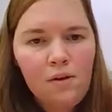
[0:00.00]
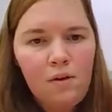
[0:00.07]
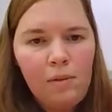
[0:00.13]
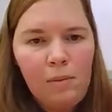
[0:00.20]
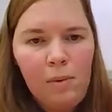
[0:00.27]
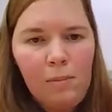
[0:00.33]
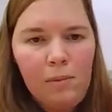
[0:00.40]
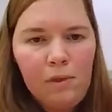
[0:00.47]

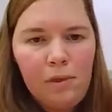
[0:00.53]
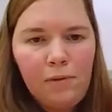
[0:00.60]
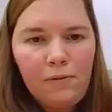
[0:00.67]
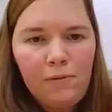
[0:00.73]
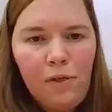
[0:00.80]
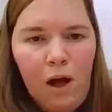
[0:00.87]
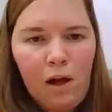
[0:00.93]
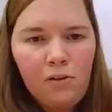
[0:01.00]
Remember, the
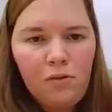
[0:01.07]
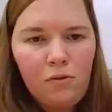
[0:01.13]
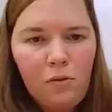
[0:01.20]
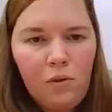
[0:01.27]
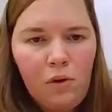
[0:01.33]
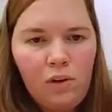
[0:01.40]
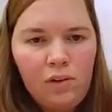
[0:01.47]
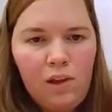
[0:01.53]
floss
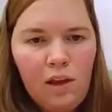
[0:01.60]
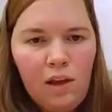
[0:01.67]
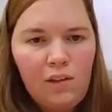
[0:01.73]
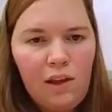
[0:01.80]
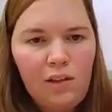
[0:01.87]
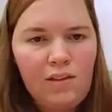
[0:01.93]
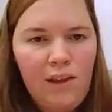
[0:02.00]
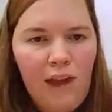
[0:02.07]
rule tells
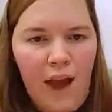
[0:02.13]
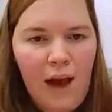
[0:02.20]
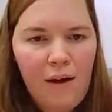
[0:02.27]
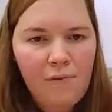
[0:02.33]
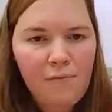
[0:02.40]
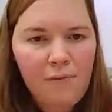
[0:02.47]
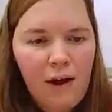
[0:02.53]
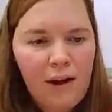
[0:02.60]
us to
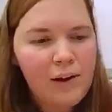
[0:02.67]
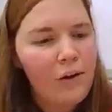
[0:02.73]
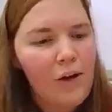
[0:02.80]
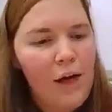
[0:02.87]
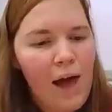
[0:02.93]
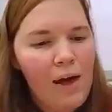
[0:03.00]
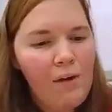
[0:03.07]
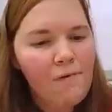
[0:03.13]
have final
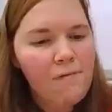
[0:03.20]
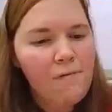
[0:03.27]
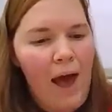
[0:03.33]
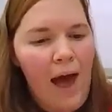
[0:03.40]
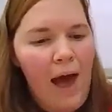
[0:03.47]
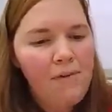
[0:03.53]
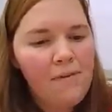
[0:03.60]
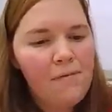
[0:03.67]

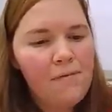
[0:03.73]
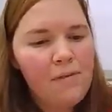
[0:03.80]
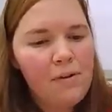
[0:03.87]
FF.